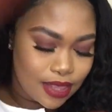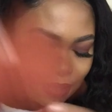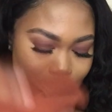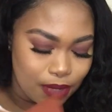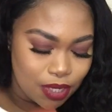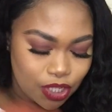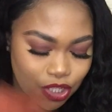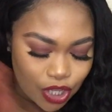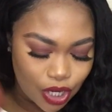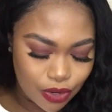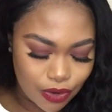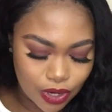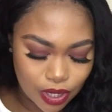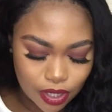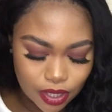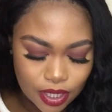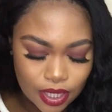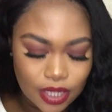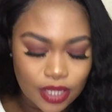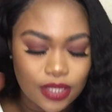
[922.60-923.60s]
The
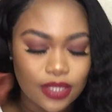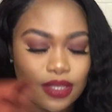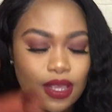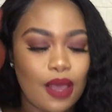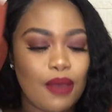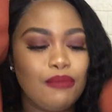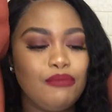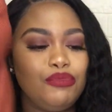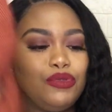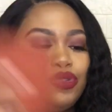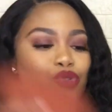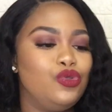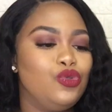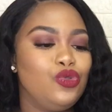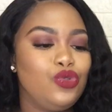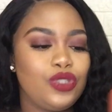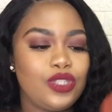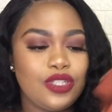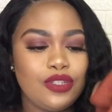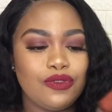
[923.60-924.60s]
material is
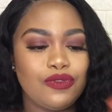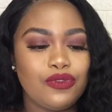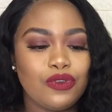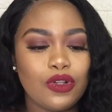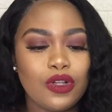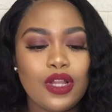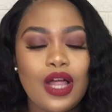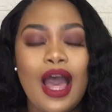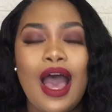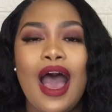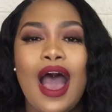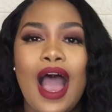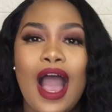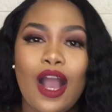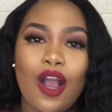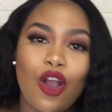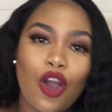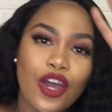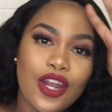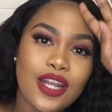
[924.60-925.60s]
beautiful.
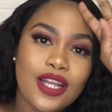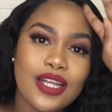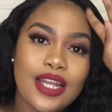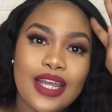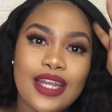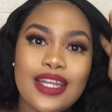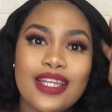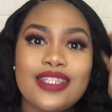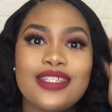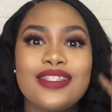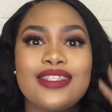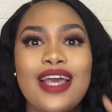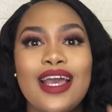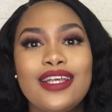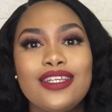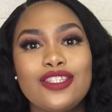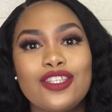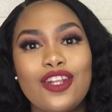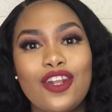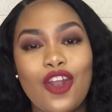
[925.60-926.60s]
I got it in a
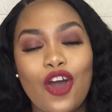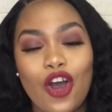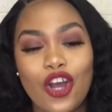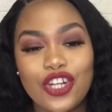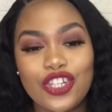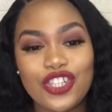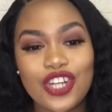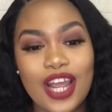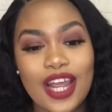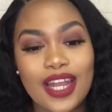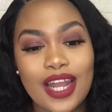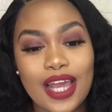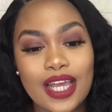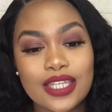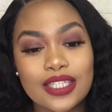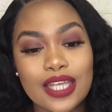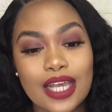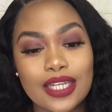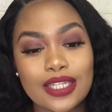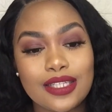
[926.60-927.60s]
size large, and
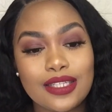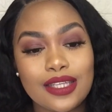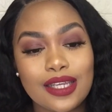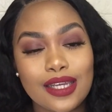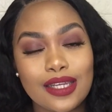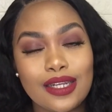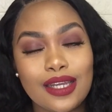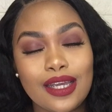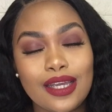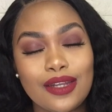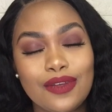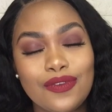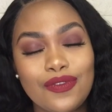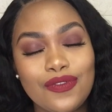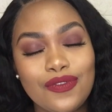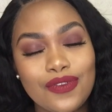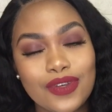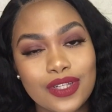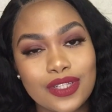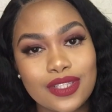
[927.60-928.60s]
as I said, it
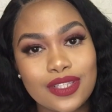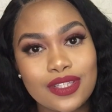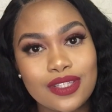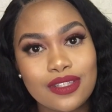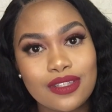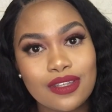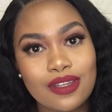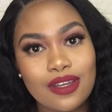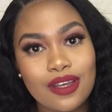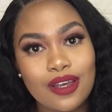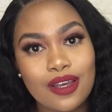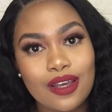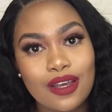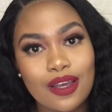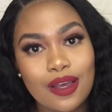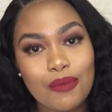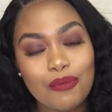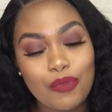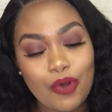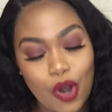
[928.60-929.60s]
fits
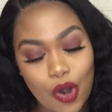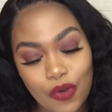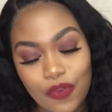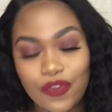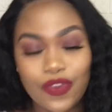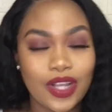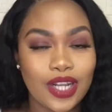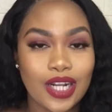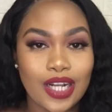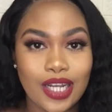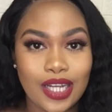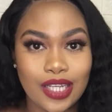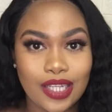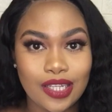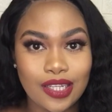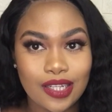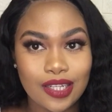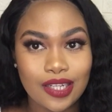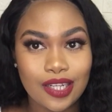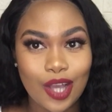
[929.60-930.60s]

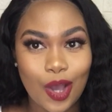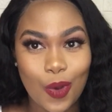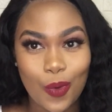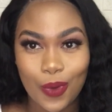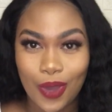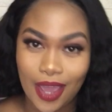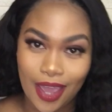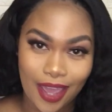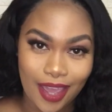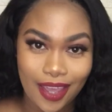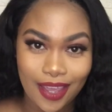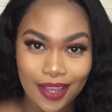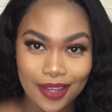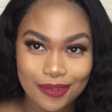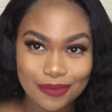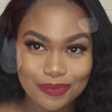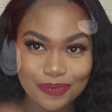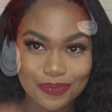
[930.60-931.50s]
perfectly. Okay.